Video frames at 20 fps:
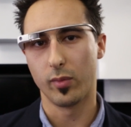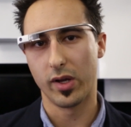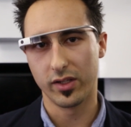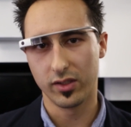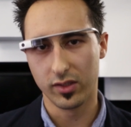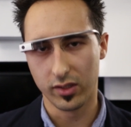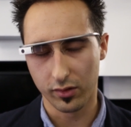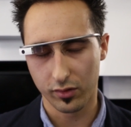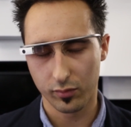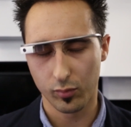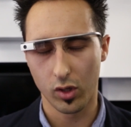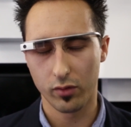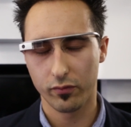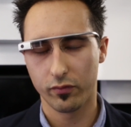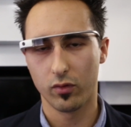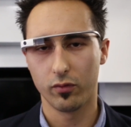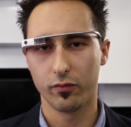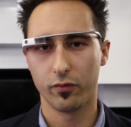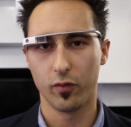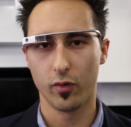You might need a
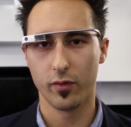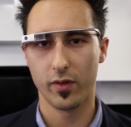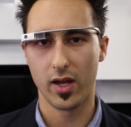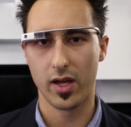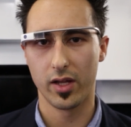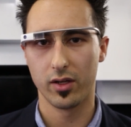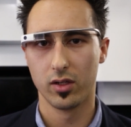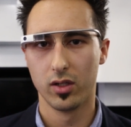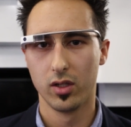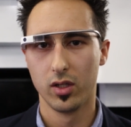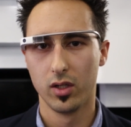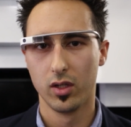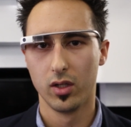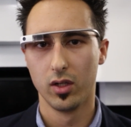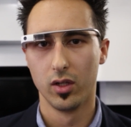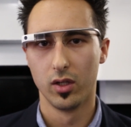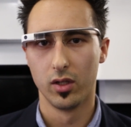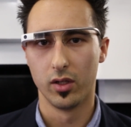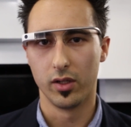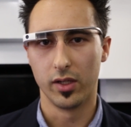smartphone for that
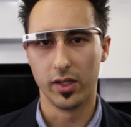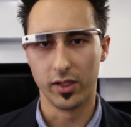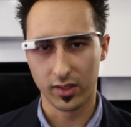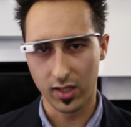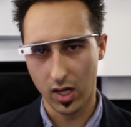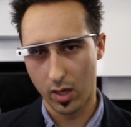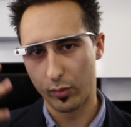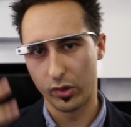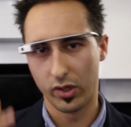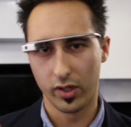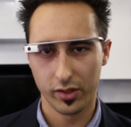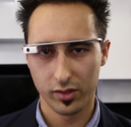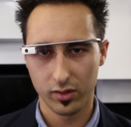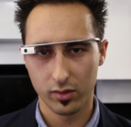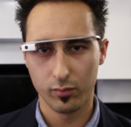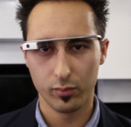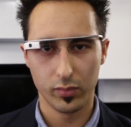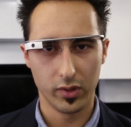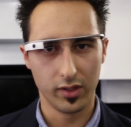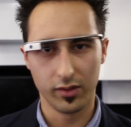in
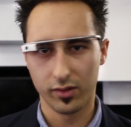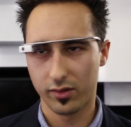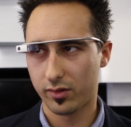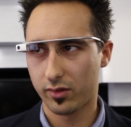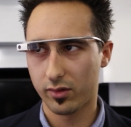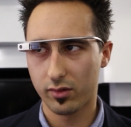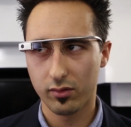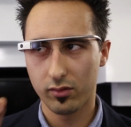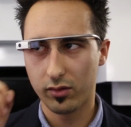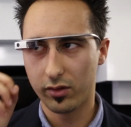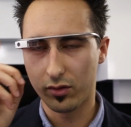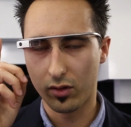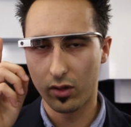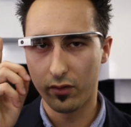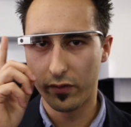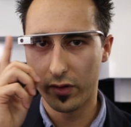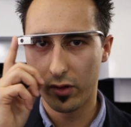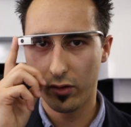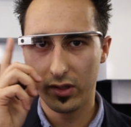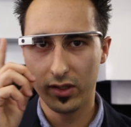combination, but it's all
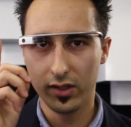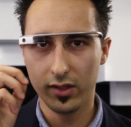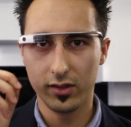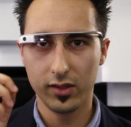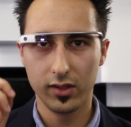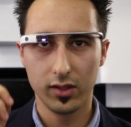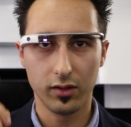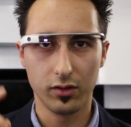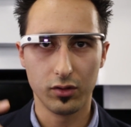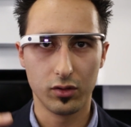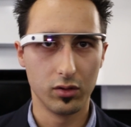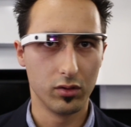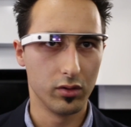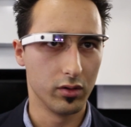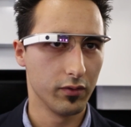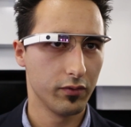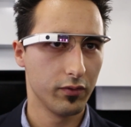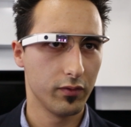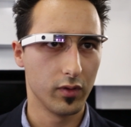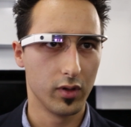very easy and
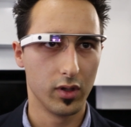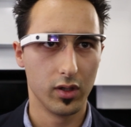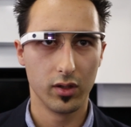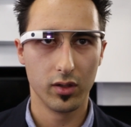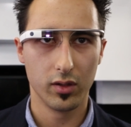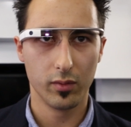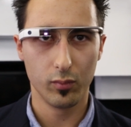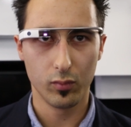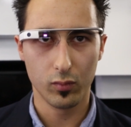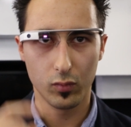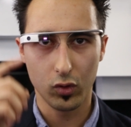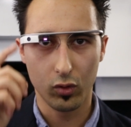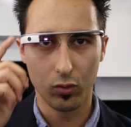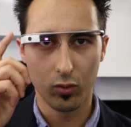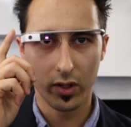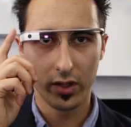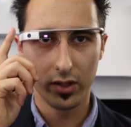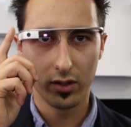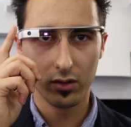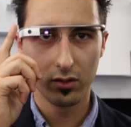intuitive, and I'm
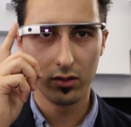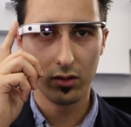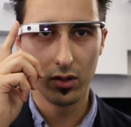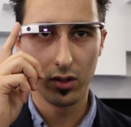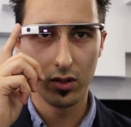quite